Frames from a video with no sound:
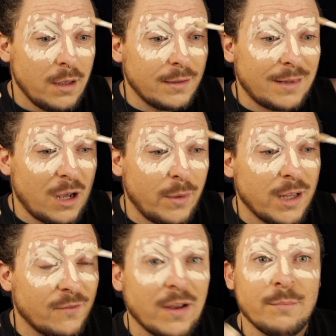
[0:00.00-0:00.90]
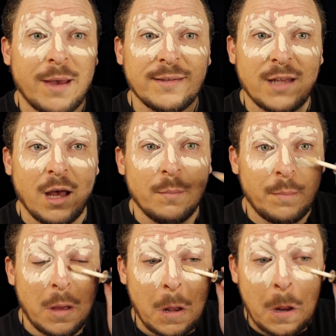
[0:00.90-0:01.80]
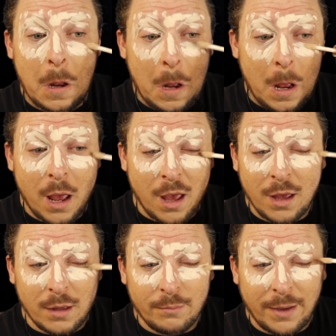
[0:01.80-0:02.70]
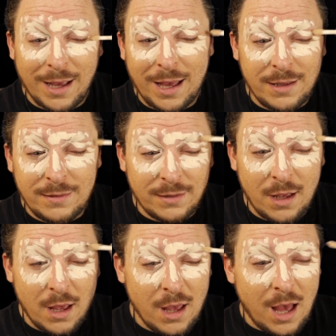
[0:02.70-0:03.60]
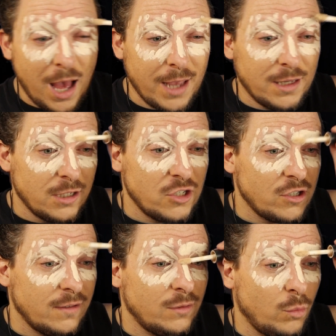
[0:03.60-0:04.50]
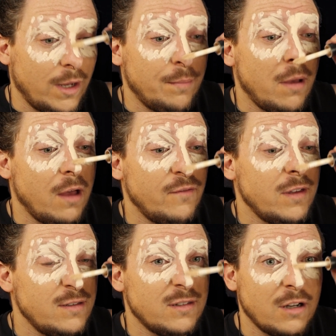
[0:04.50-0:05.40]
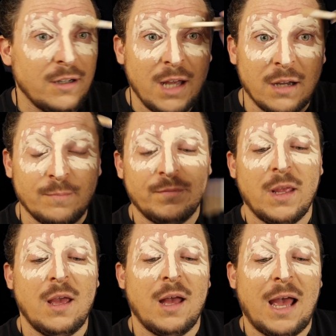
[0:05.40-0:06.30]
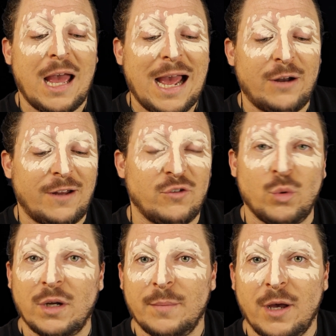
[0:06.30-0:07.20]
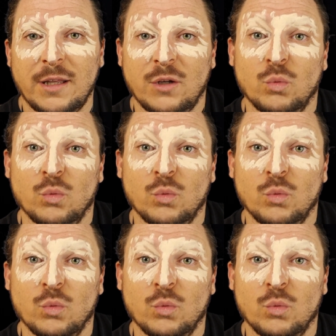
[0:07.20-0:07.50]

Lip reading: because that way if I mess up my eyes, I can just wipe off and start again. I don't have to worry about like